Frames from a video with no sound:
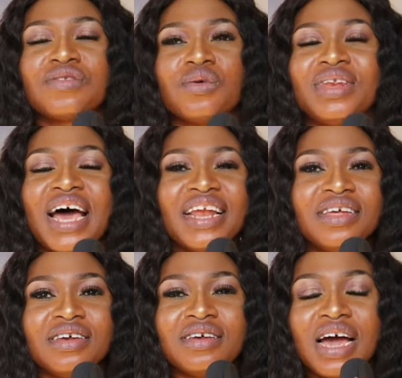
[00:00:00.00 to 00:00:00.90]
So
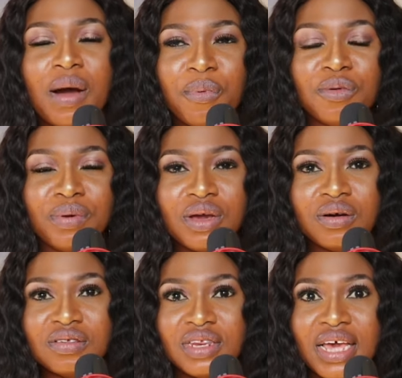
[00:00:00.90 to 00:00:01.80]
that happened
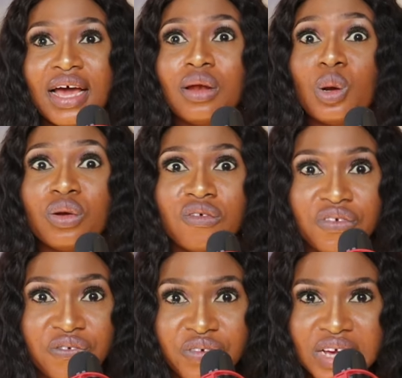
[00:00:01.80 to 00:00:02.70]
because they had a lot
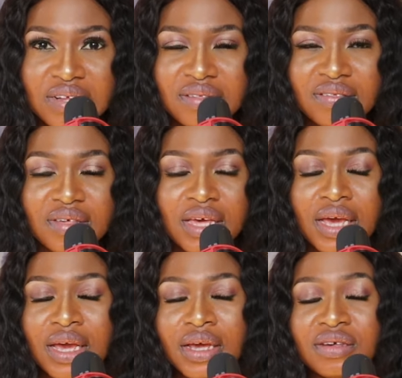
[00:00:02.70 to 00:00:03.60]
of events here.